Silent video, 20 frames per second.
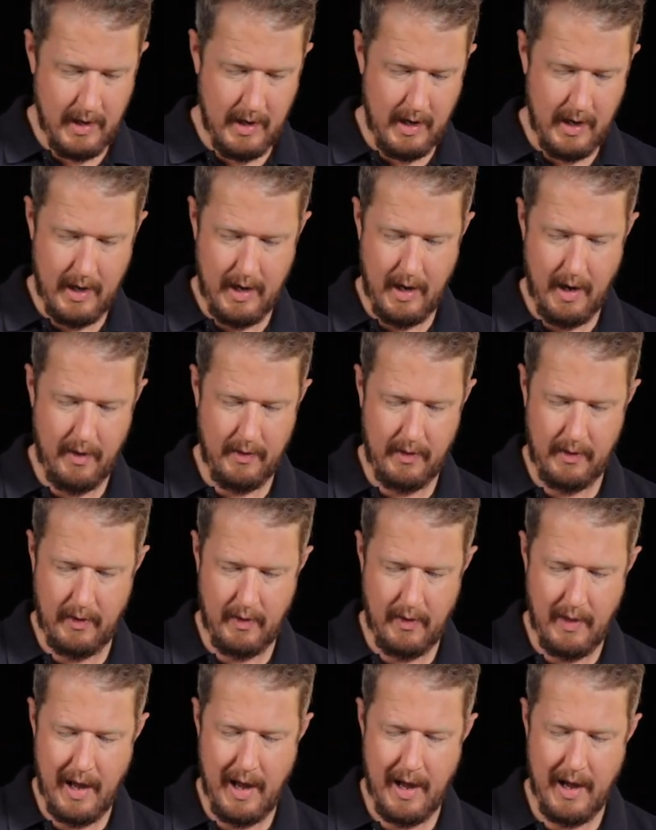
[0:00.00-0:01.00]
Other
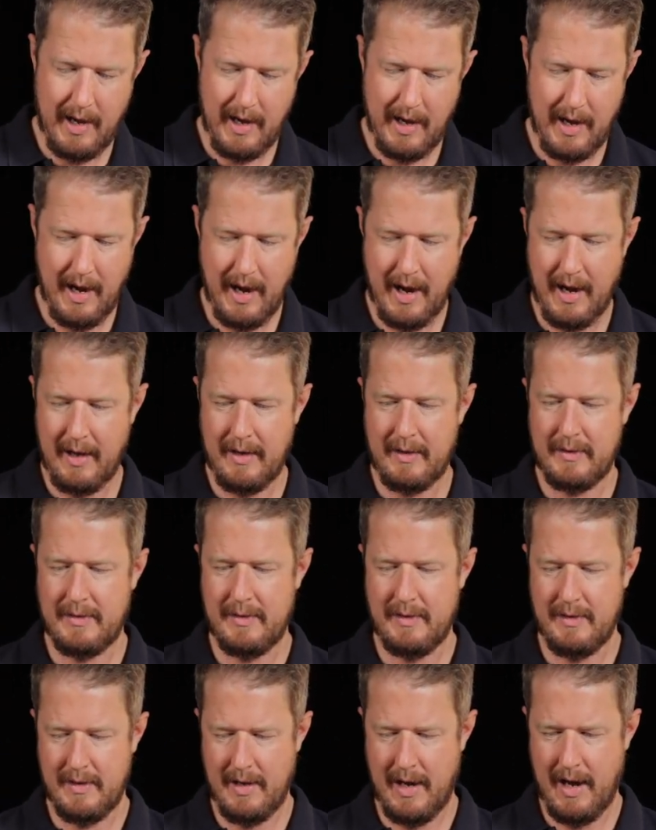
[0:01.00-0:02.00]
than that, it
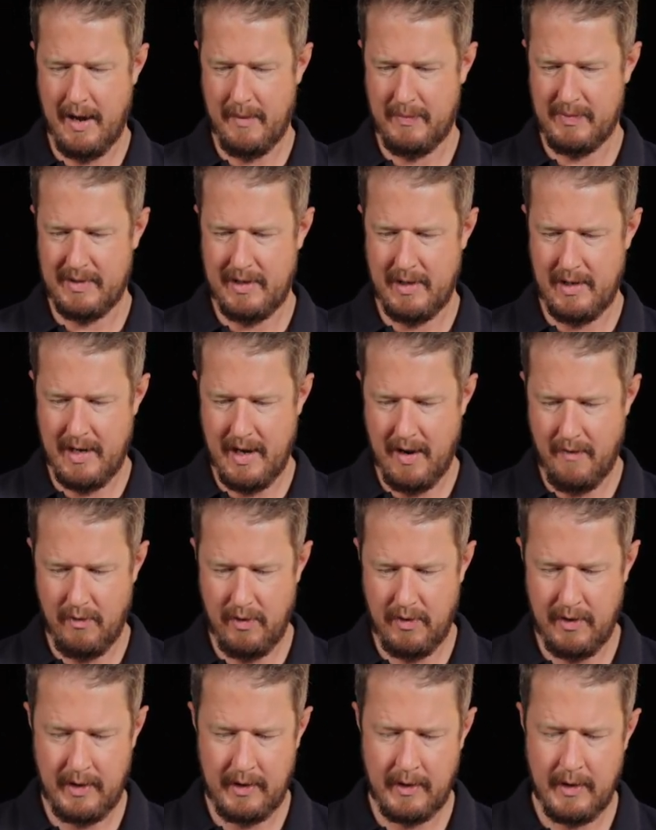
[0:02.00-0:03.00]
has absolutely
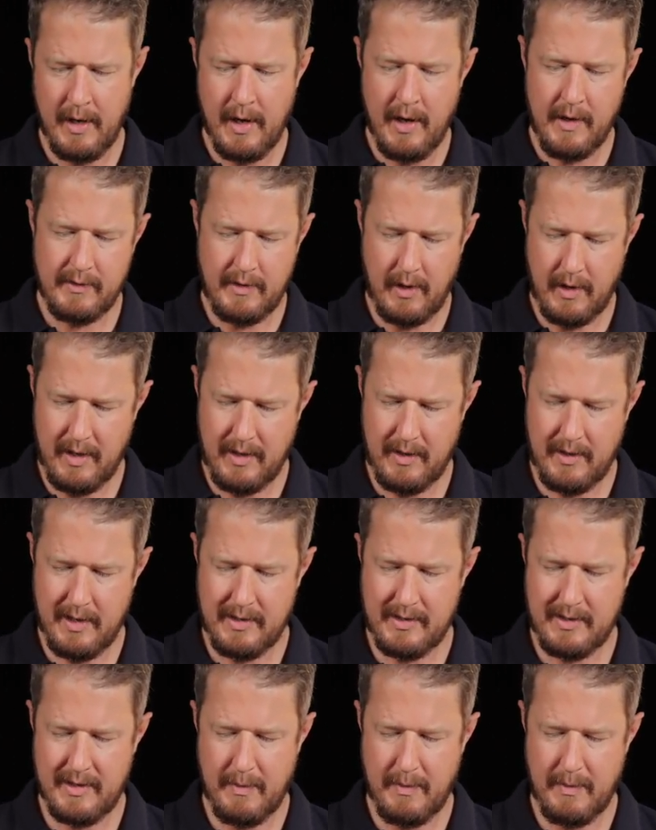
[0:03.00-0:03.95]
everything. So this is